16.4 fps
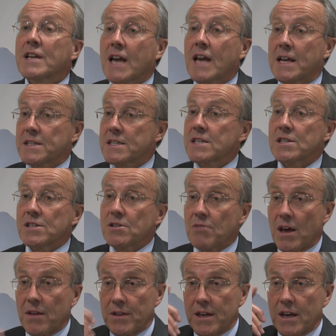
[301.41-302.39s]
cancers
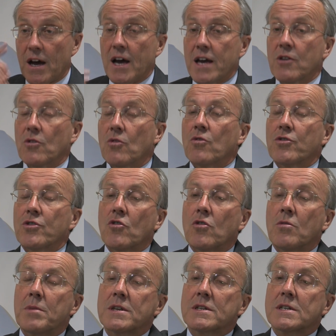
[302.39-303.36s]
around the eye or the
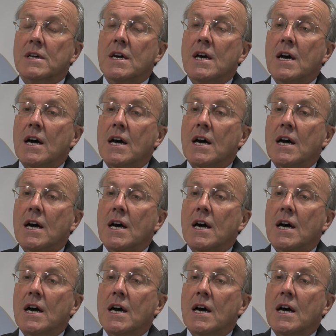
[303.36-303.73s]
orbit.